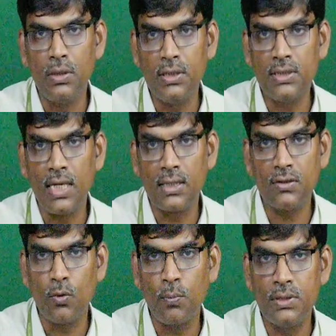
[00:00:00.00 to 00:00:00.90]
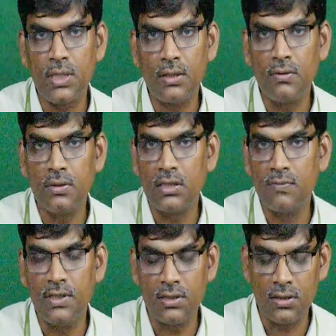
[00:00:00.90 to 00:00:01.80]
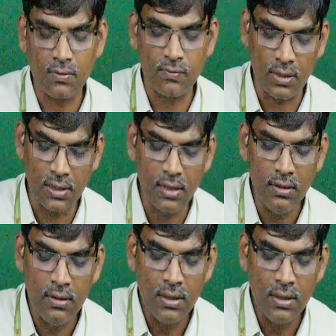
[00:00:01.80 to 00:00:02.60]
it is acted as open circuit, that's why it is not working.